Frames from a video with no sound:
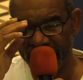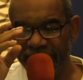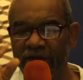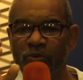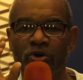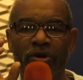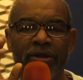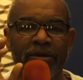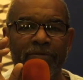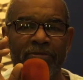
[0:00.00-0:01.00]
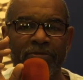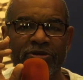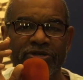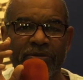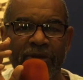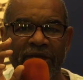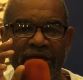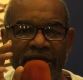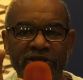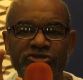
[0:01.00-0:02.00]
There were
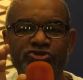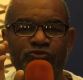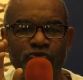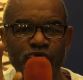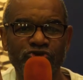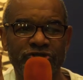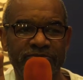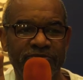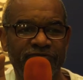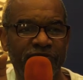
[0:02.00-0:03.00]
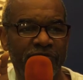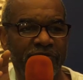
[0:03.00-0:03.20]
in Jerusalem